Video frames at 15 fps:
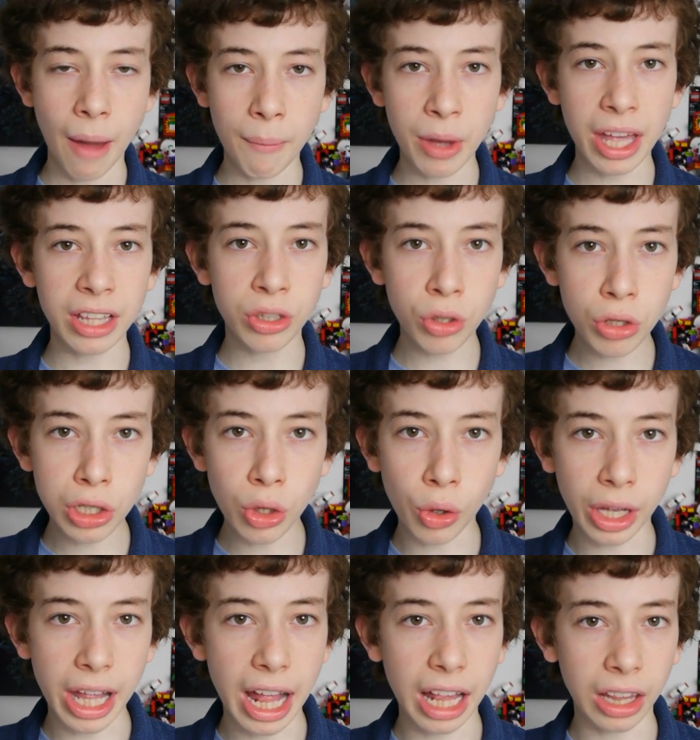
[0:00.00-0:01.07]
but it does
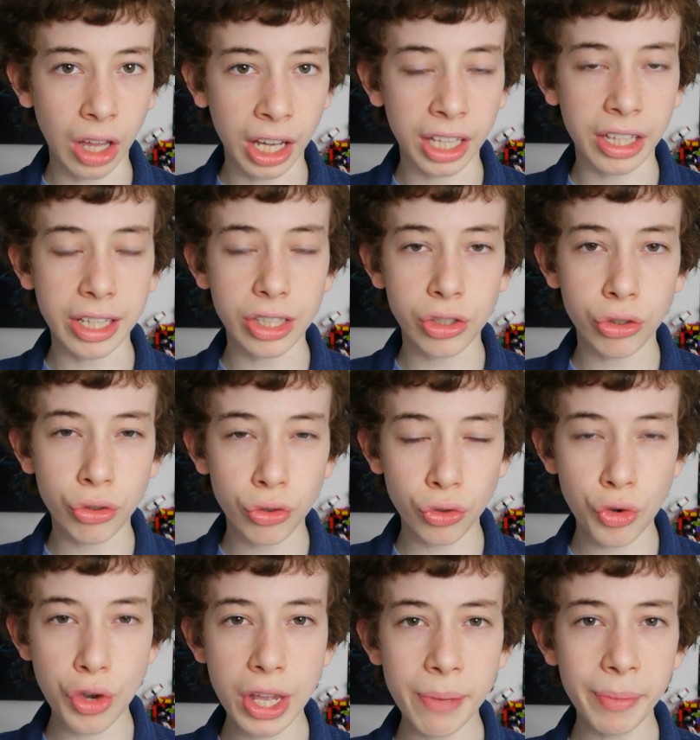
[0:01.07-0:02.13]
look like an
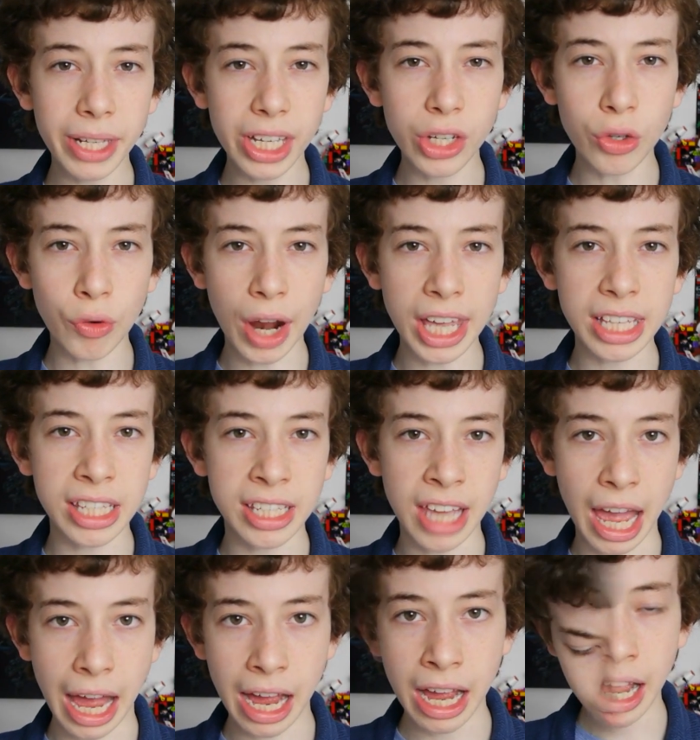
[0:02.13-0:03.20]
extremely great
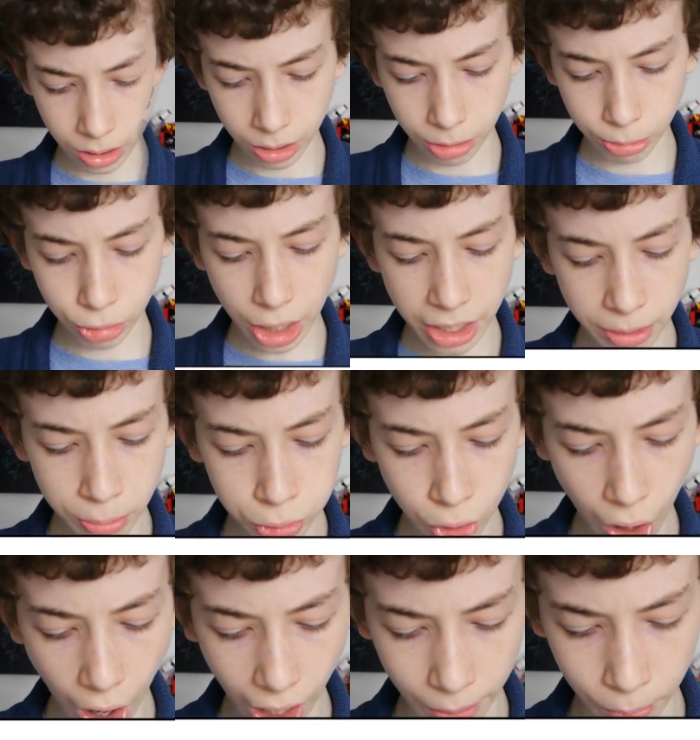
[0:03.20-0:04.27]
set. Predator
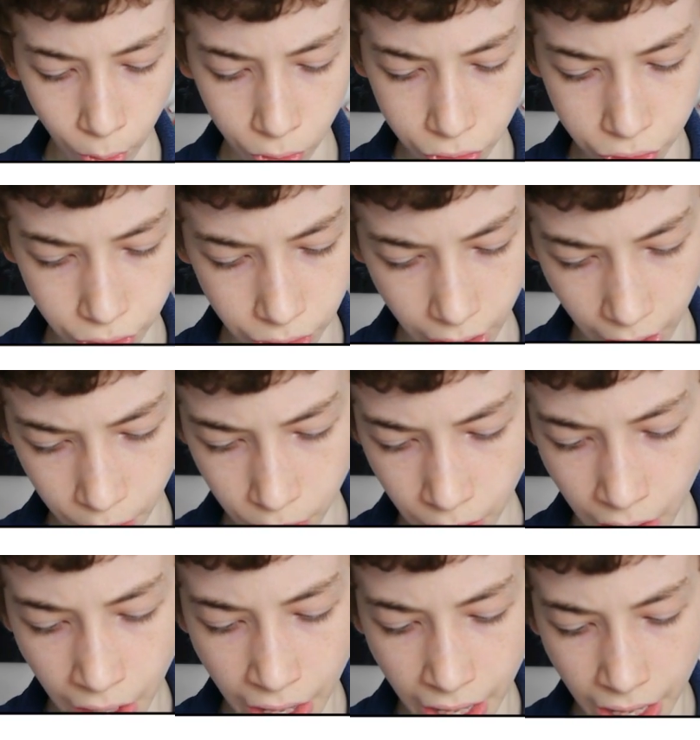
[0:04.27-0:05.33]
Prime wants to know,
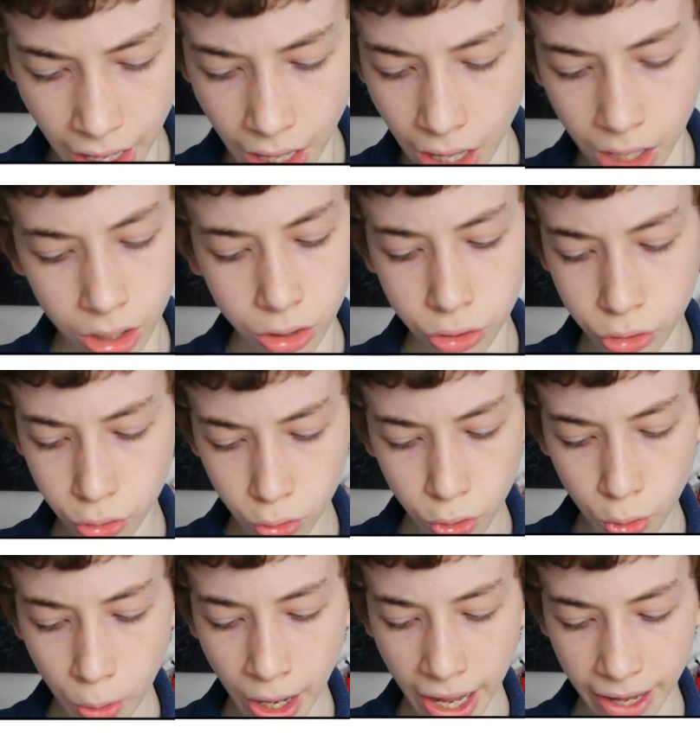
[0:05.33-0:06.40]
do
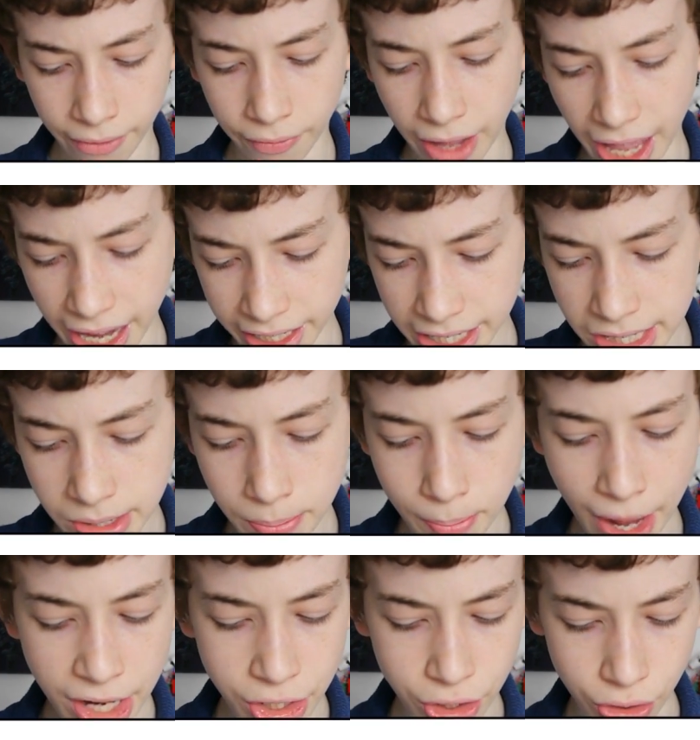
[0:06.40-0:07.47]
you have any
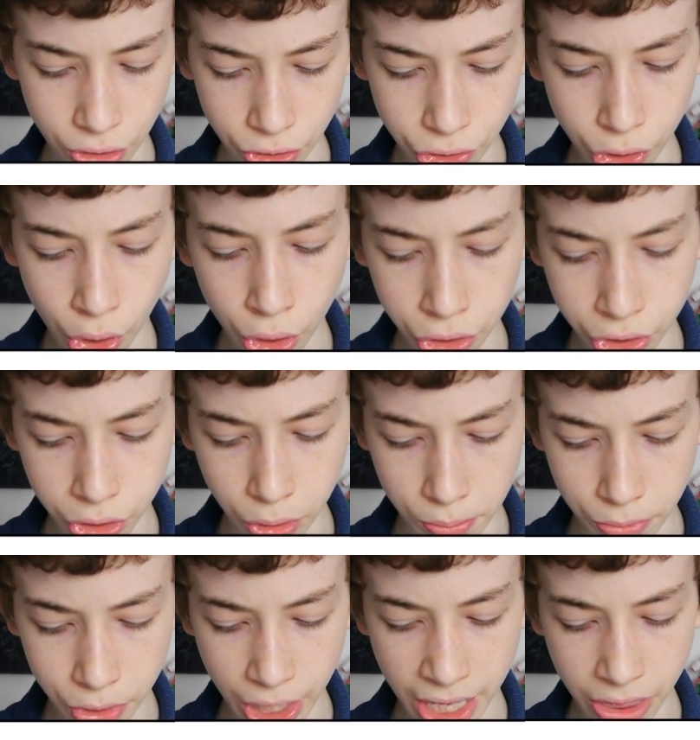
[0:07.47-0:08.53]
Dimensions
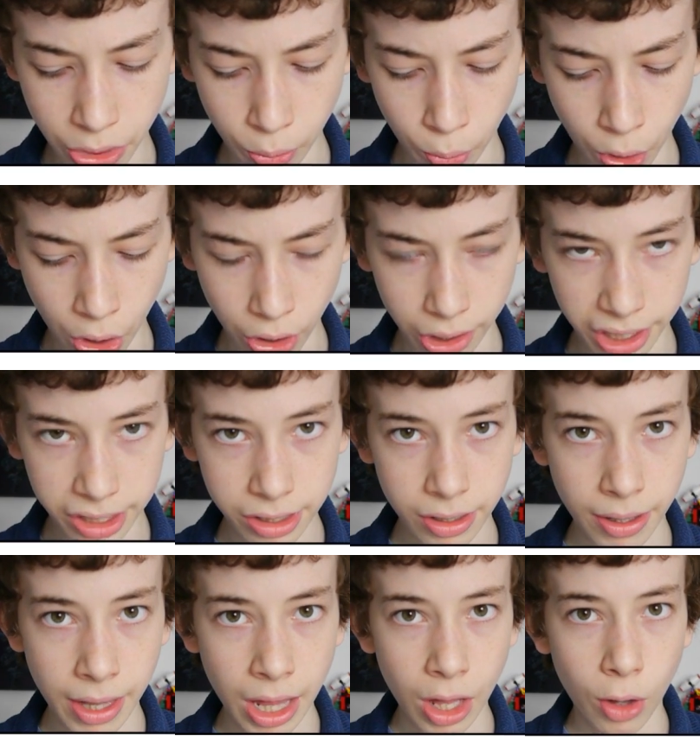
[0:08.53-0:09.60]
customs in the
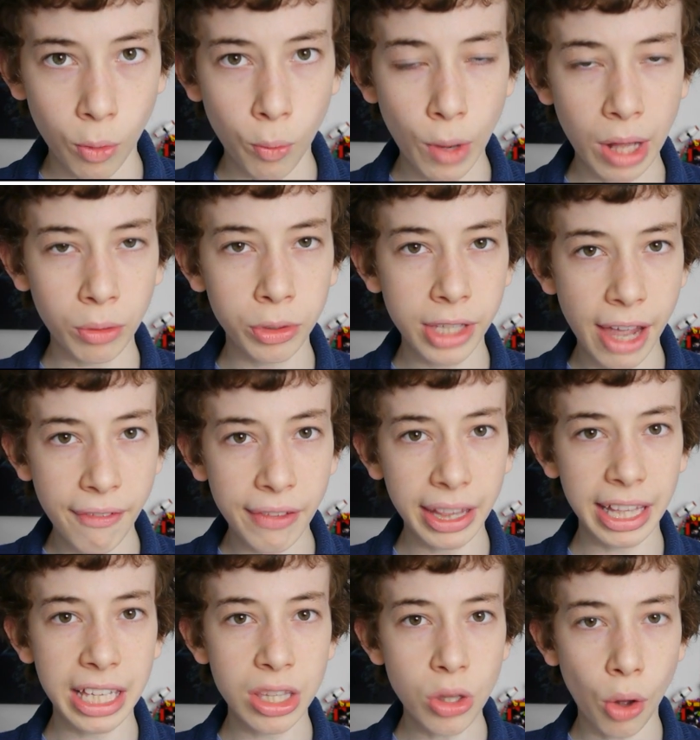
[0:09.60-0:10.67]
works? Well,
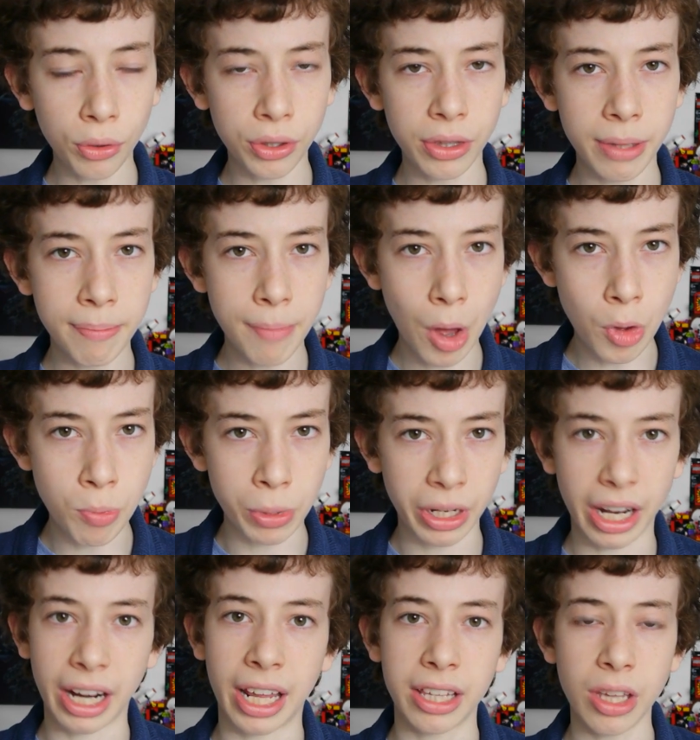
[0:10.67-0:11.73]
definitely not at the
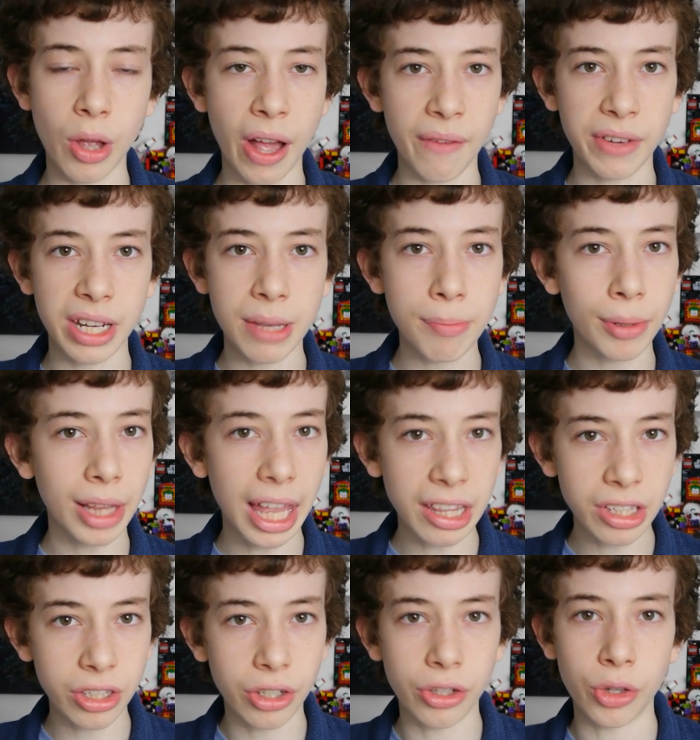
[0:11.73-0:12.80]
moment, and I don't have any
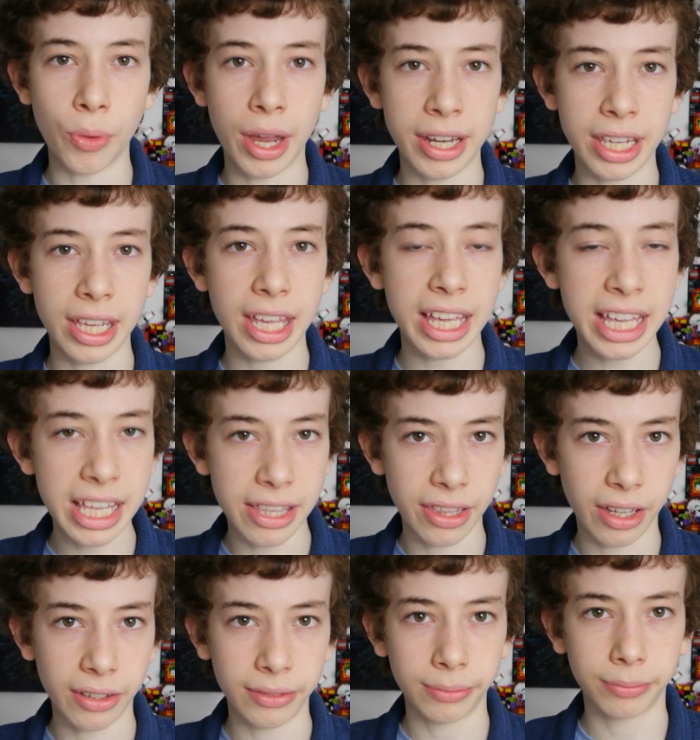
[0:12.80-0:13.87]
plans to do any either.